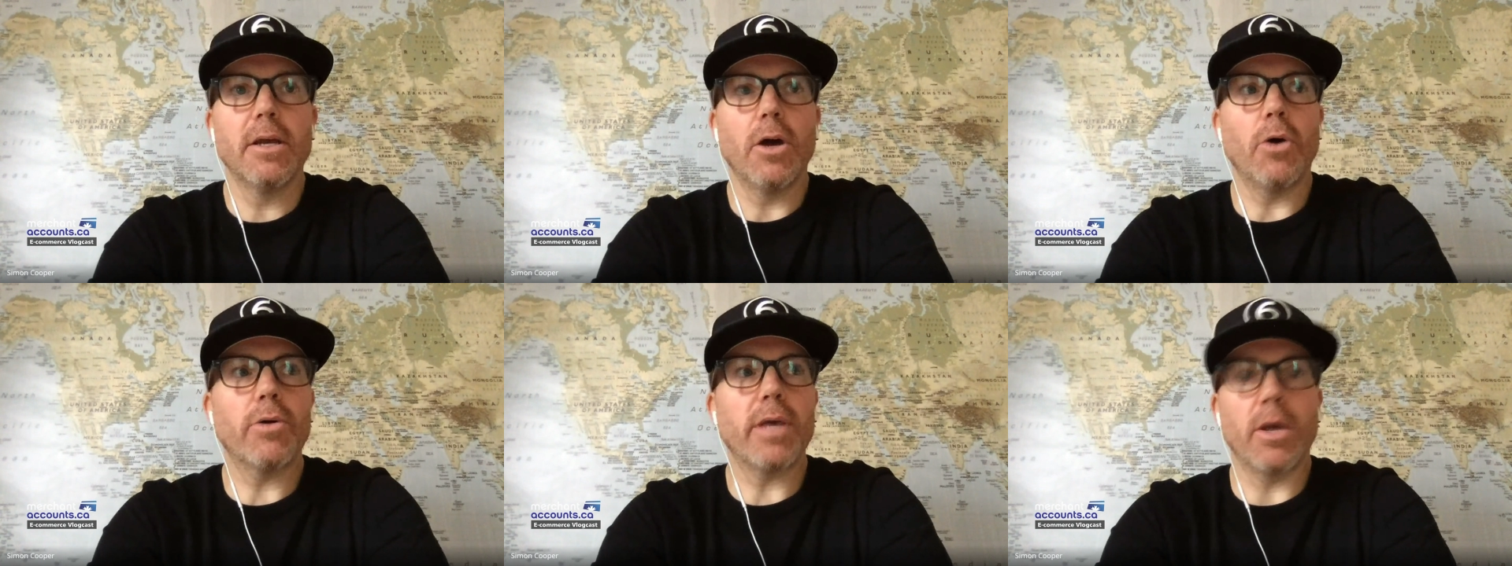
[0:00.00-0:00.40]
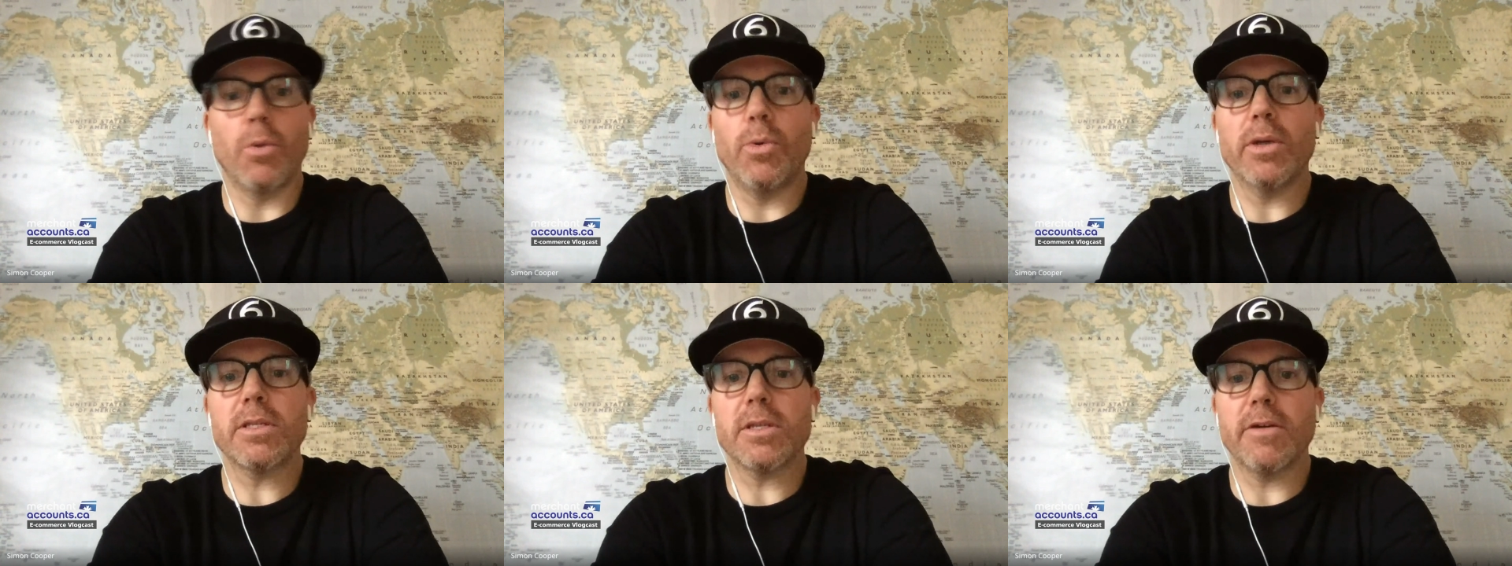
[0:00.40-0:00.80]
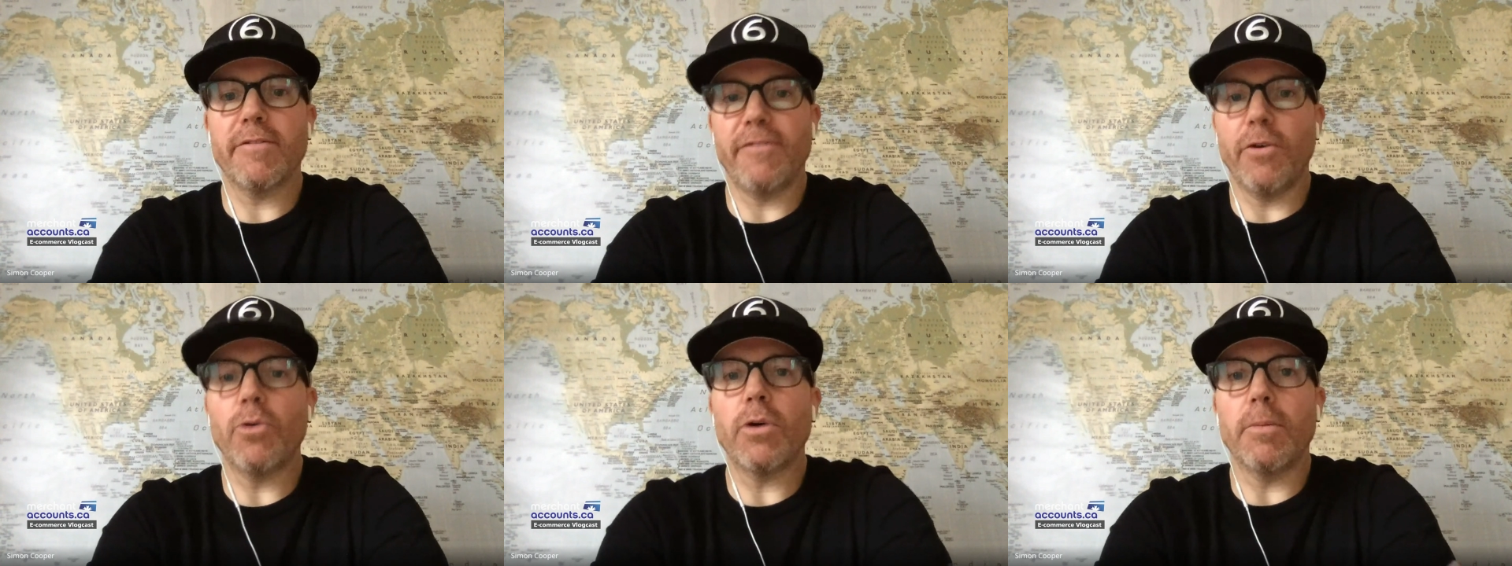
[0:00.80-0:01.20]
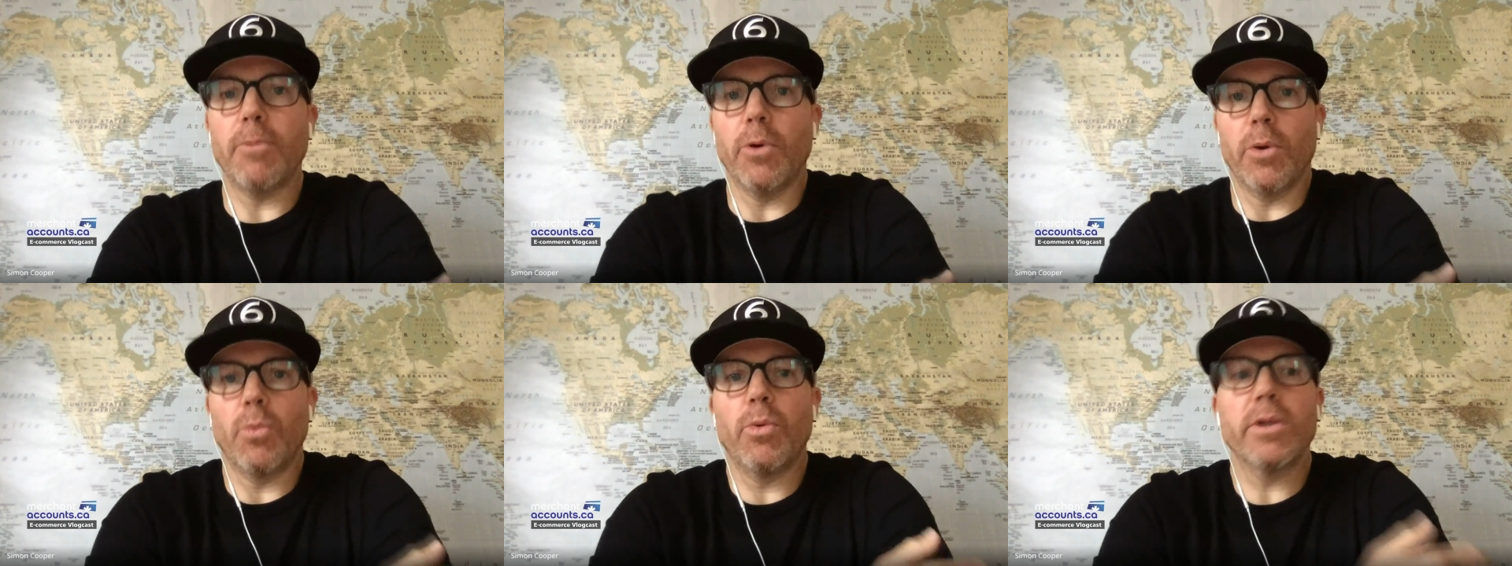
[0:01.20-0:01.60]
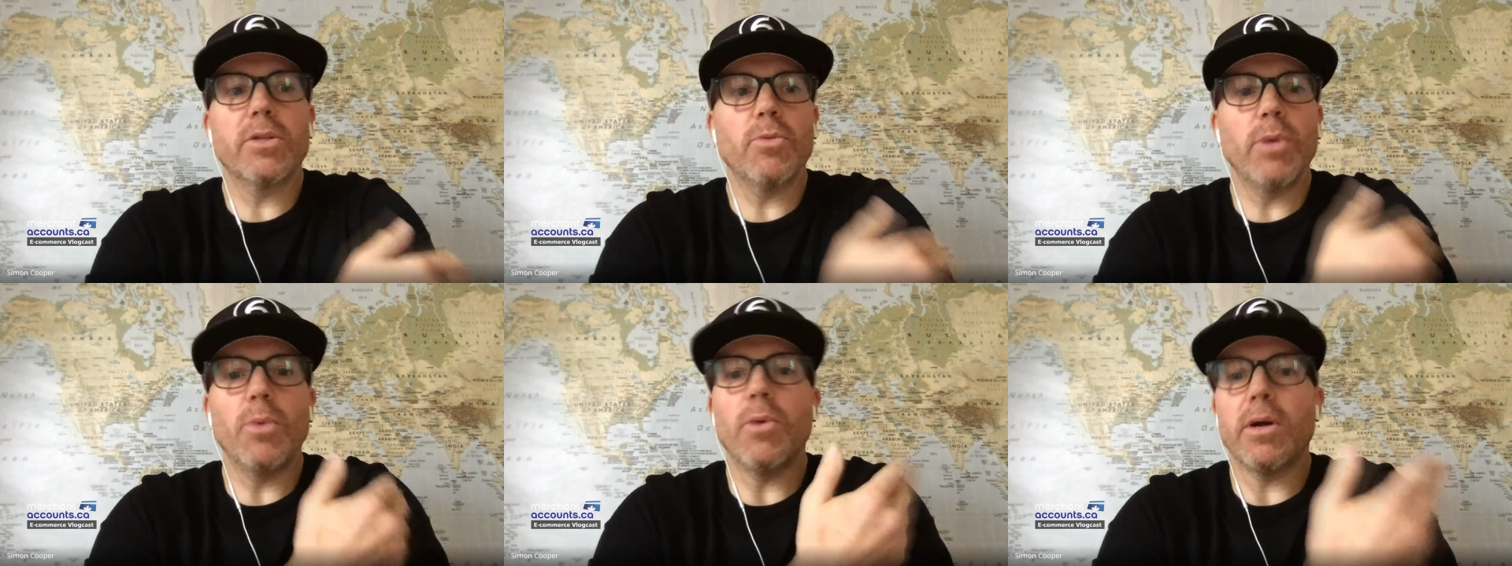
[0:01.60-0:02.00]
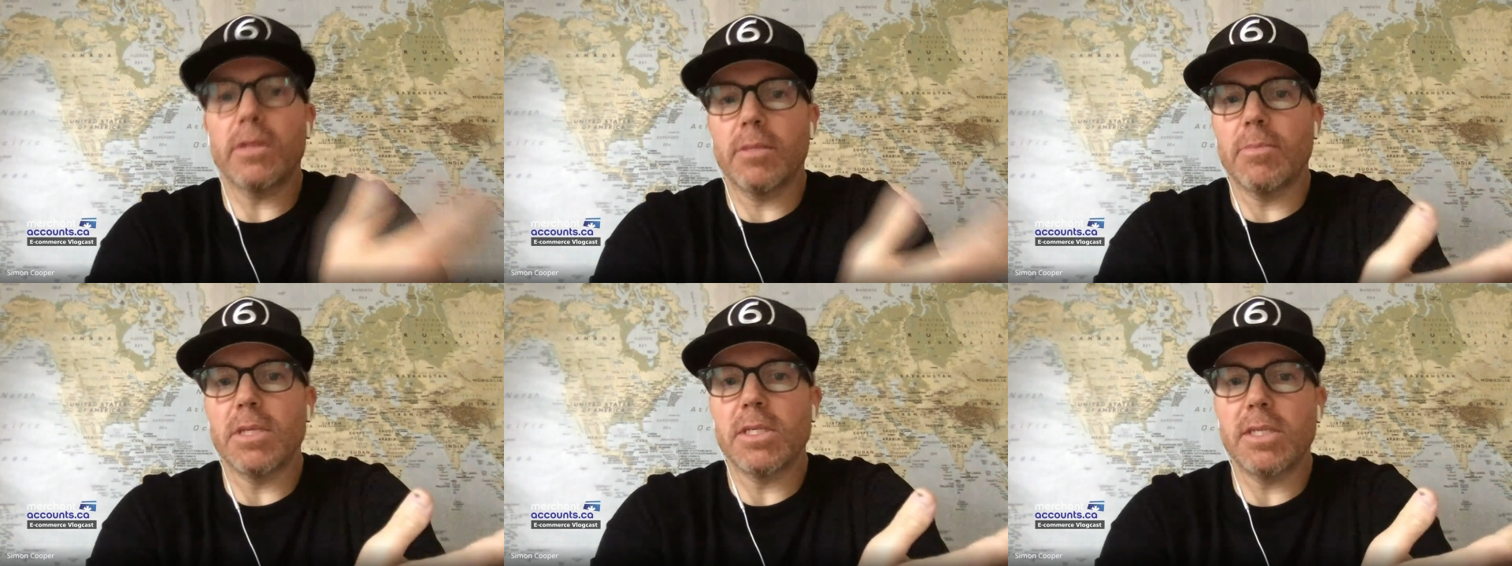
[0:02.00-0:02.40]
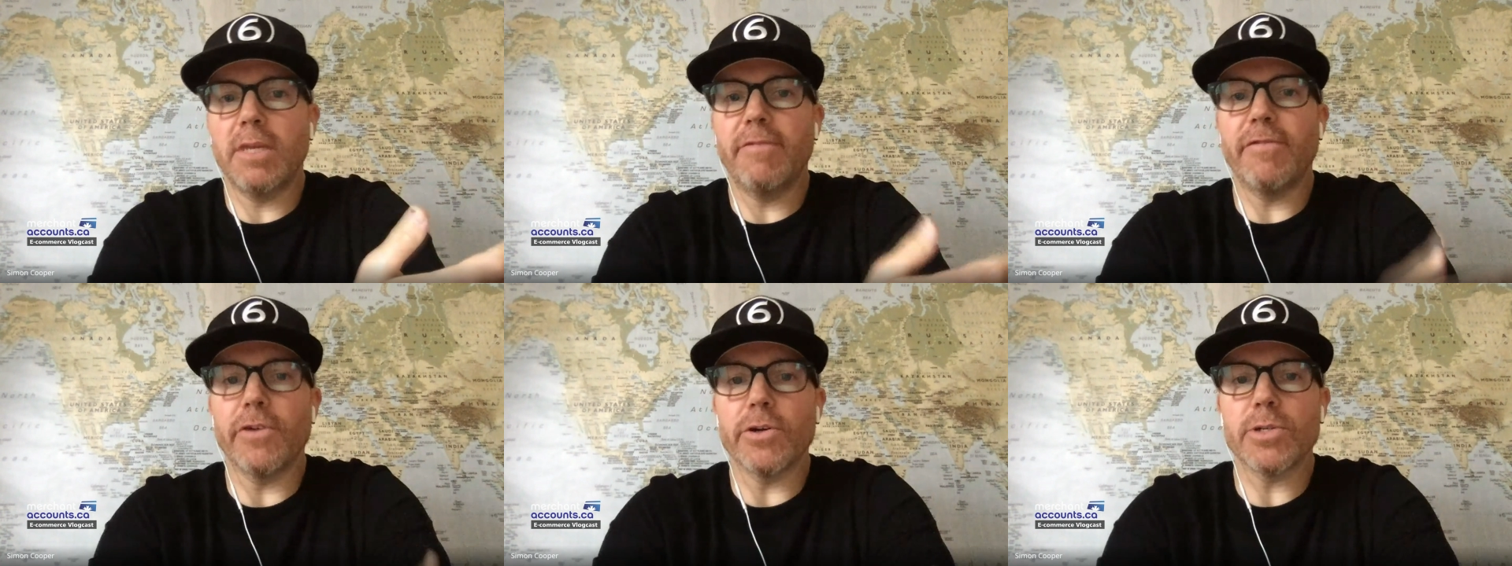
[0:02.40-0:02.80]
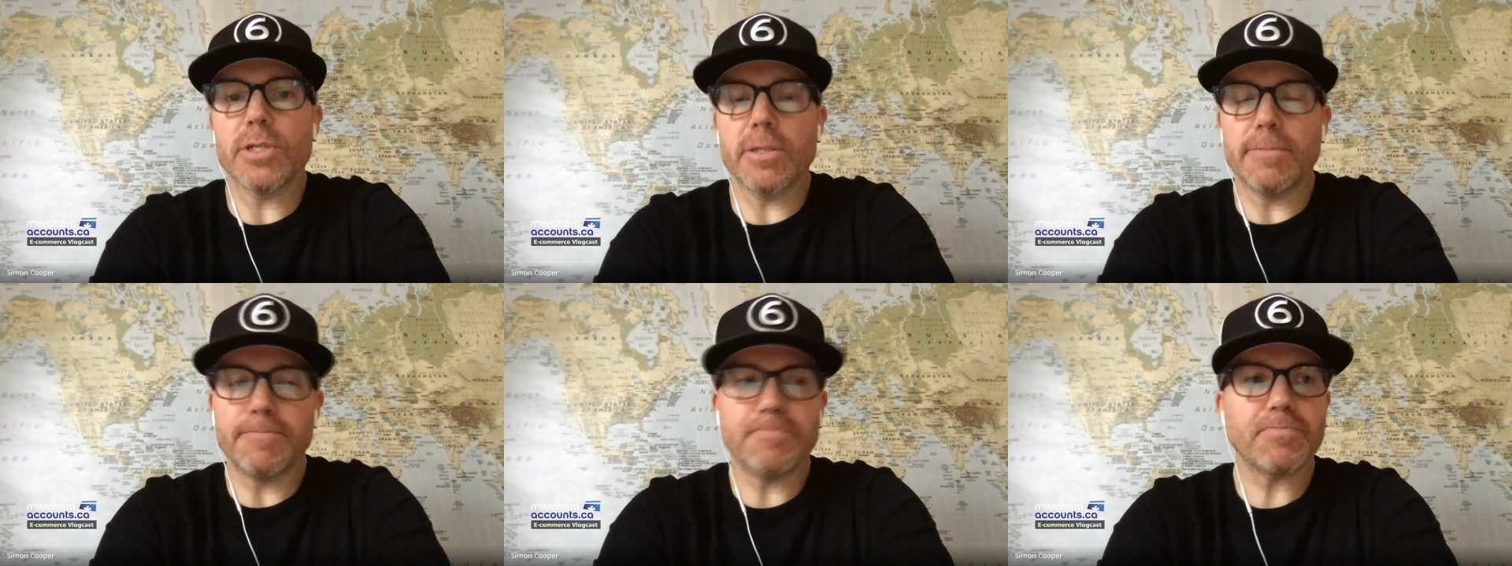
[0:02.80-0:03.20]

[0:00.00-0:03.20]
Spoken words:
okay, what's our focal point? What do we want them to see first?